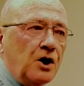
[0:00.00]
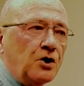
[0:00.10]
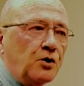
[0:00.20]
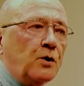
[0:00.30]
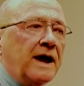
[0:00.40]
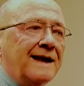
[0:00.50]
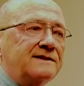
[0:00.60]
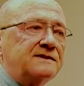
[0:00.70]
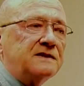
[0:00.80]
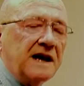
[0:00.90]
you can
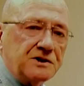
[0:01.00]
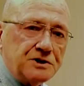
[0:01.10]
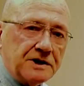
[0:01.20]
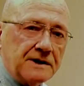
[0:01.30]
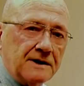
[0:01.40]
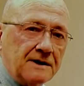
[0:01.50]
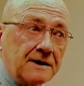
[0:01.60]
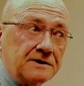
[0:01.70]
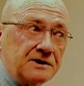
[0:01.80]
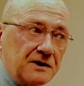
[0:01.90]
sketch it
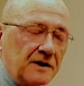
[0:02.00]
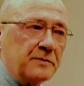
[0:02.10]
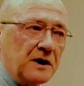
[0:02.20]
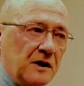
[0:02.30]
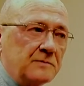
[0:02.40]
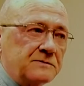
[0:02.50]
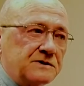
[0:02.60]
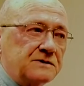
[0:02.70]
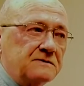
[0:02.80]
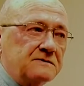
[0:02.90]
until it
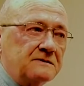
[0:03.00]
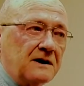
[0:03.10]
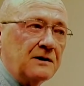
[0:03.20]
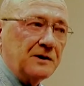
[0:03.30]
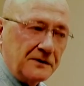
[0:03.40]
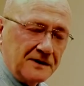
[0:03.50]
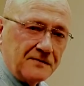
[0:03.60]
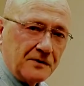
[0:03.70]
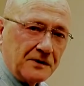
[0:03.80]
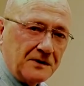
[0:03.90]
becomes clearly
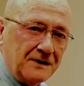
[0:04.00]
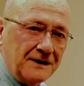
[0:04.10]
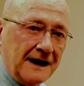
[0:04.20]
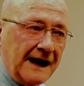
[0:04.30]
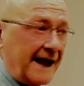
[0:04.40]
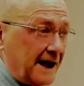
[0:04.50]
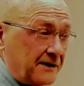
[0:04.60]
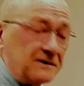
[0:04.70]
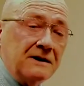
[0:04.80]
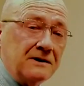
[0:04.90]
vertical
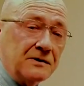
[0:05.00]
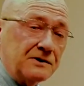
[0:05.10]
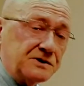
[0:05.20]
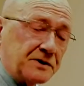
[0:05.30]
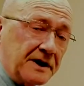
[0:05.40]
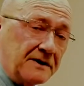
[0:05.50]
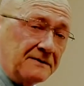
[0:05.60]
and clearly straight.